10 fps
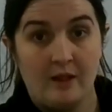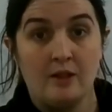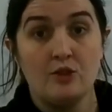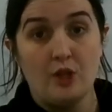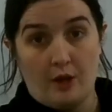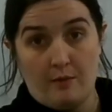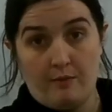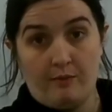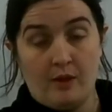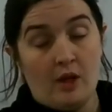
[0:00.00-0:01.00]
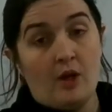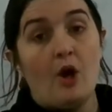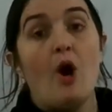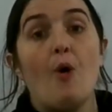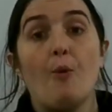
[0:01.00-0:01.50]
So
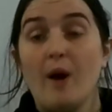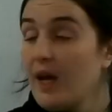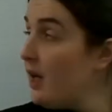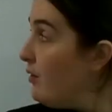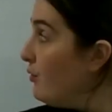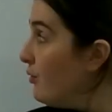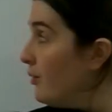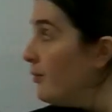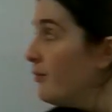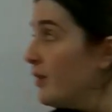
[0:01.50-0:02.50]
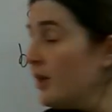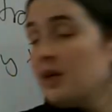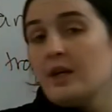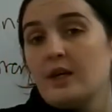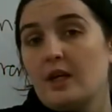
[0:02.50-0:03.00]
a wave
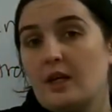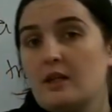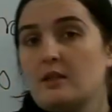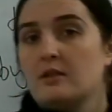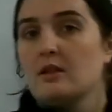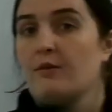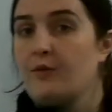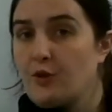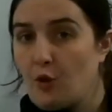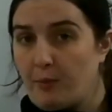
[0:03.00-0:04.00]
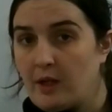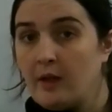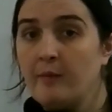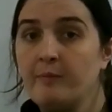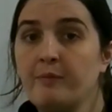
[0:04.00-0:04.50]
is a
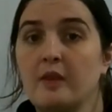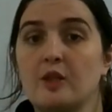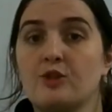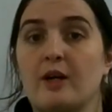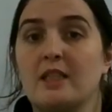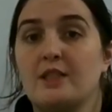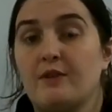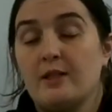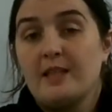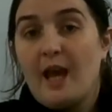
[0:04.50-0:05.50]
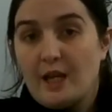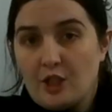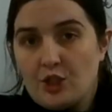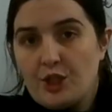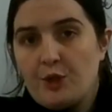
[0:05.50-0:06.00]
phenomena that transfers
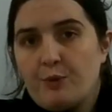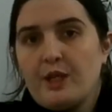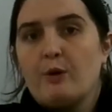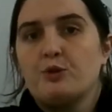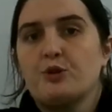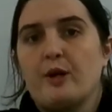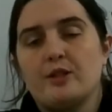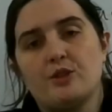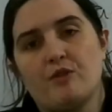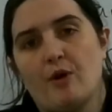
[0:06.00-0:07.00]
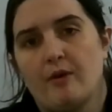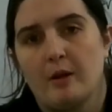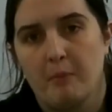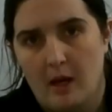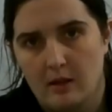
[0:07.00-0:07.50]
energy without
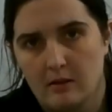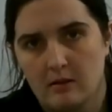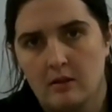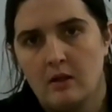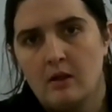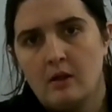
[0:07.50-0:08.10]
transferring mass.